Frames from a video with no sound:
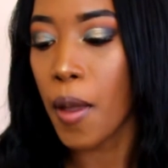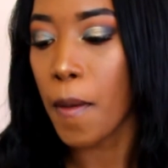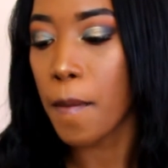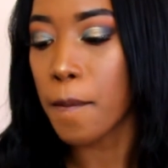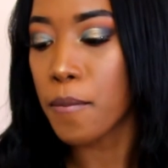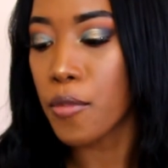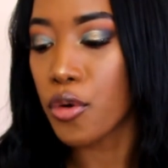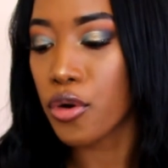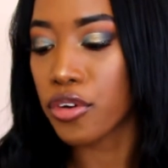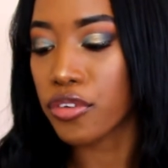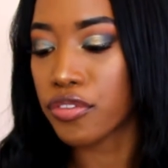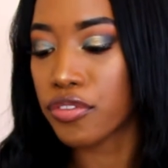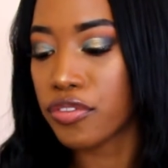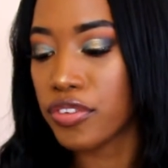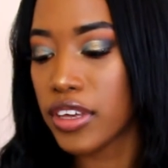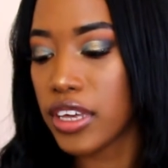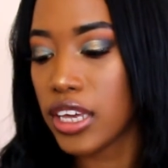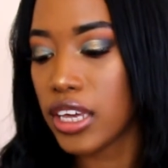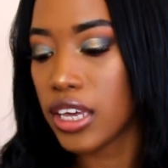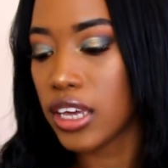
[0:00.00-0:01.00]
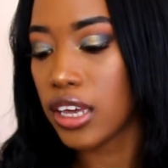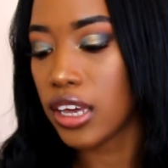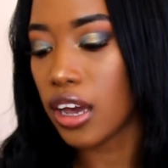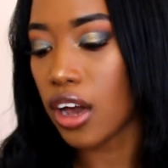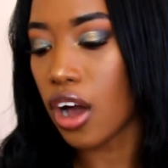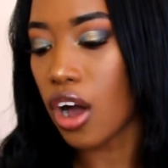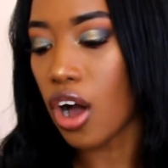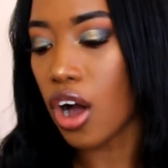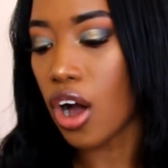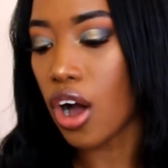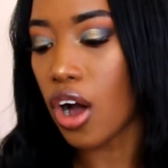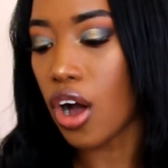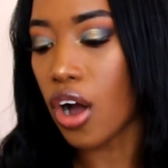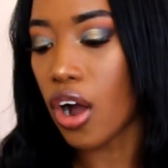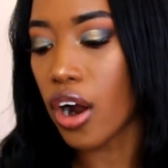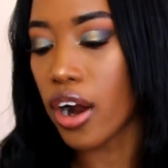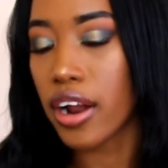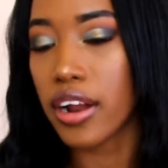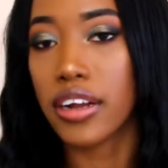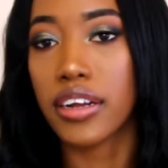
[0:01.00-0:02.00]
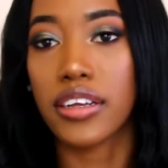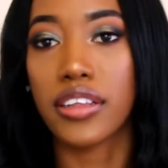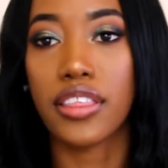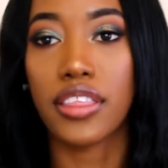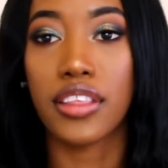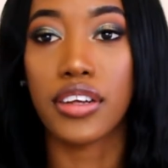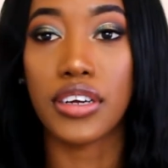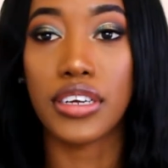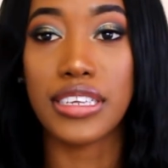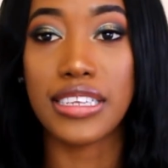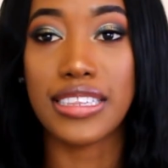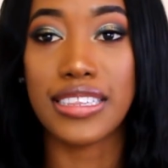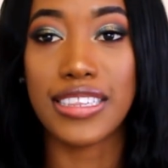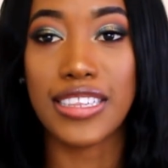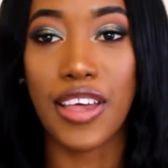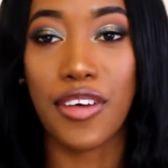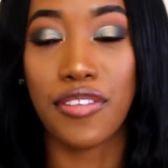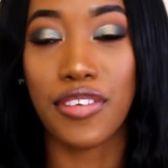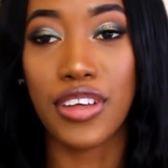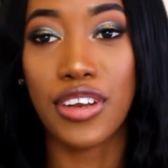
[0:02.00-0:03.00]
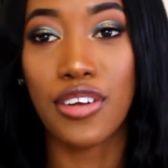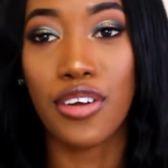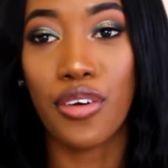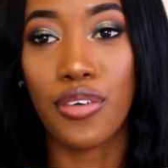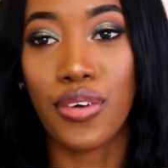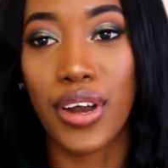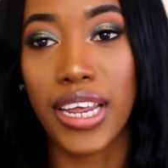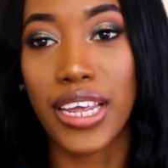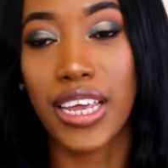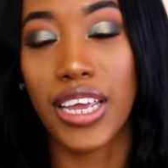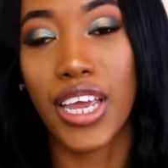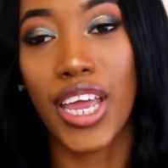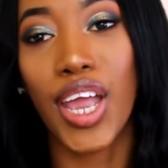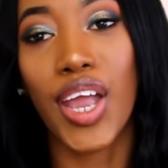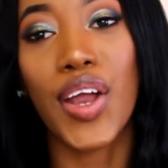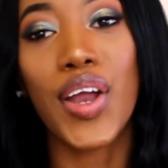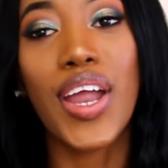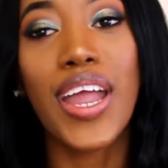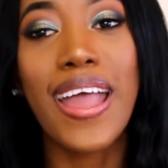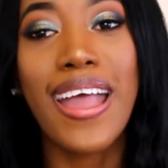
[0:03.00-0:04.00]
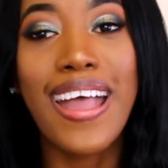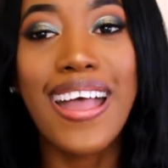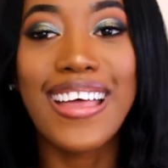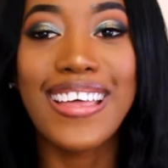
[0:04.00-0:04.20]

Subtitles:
Morphe R37 right here.